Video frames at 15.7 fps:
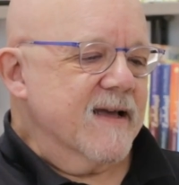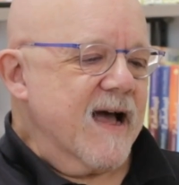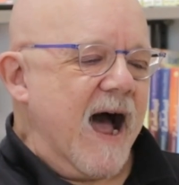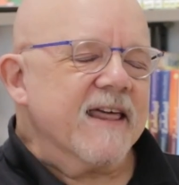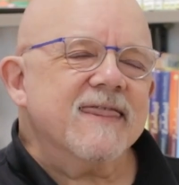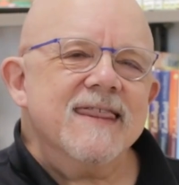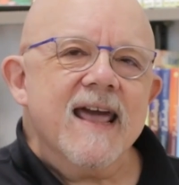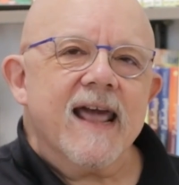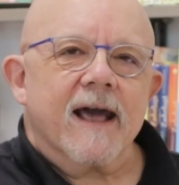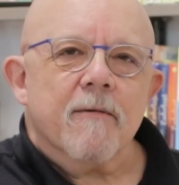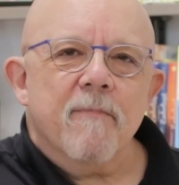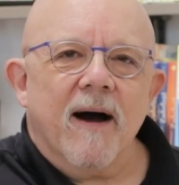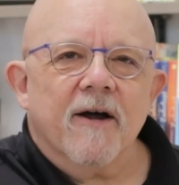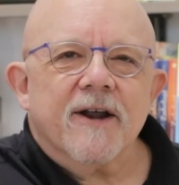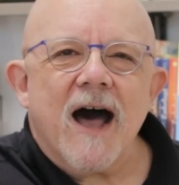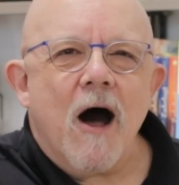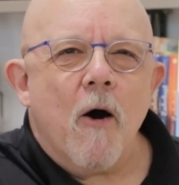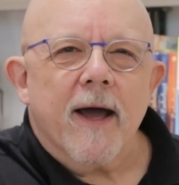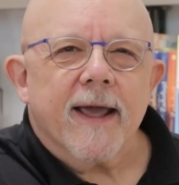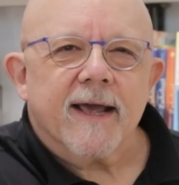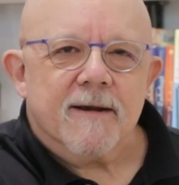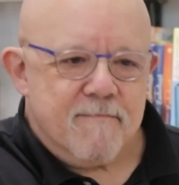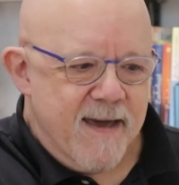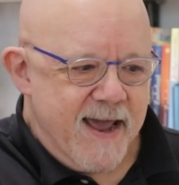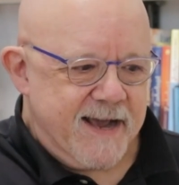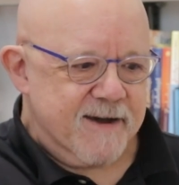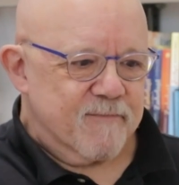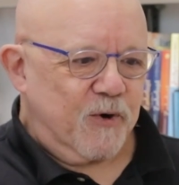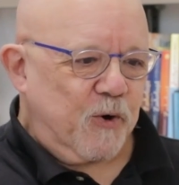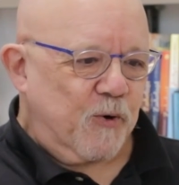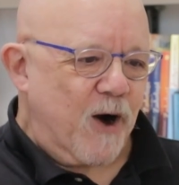I think about how I can make
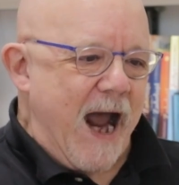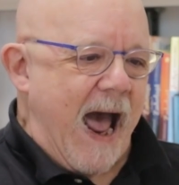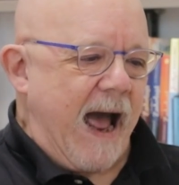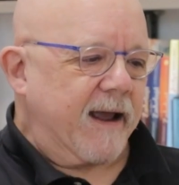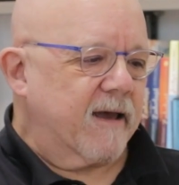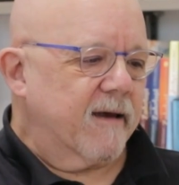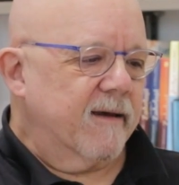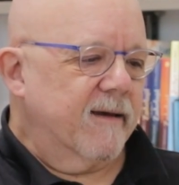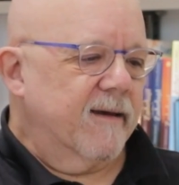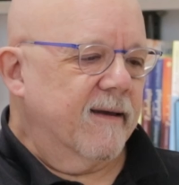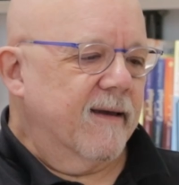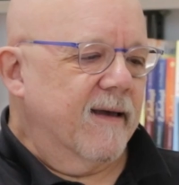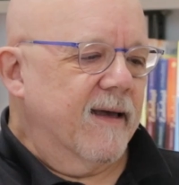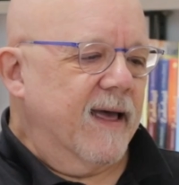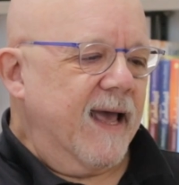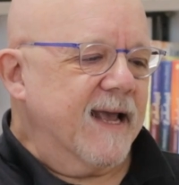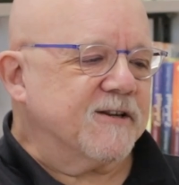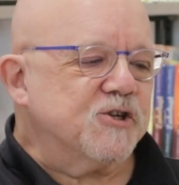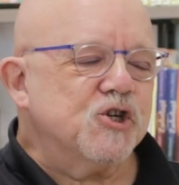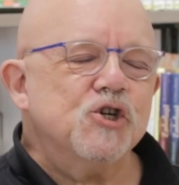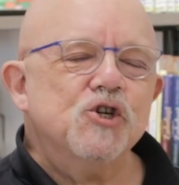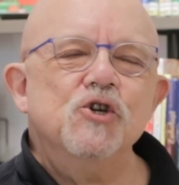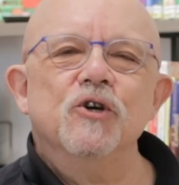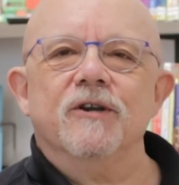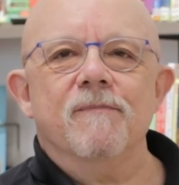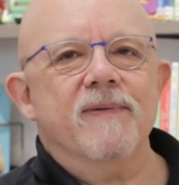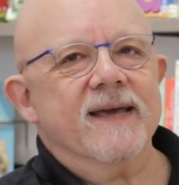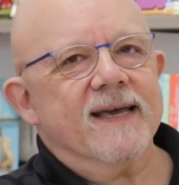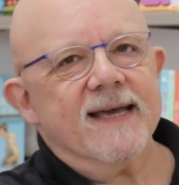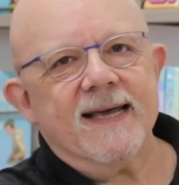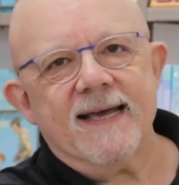him crack. It should
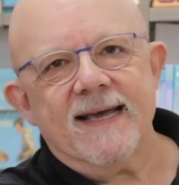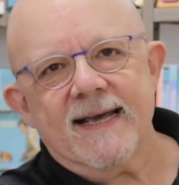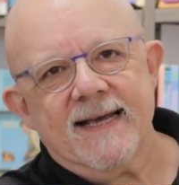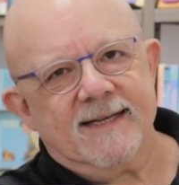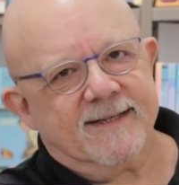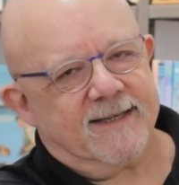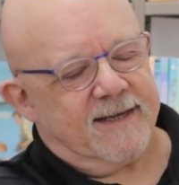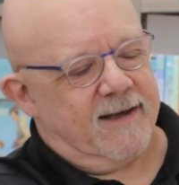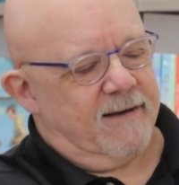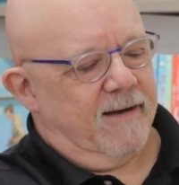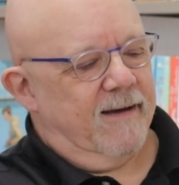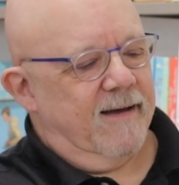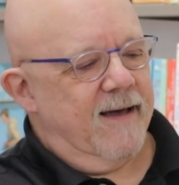be easy.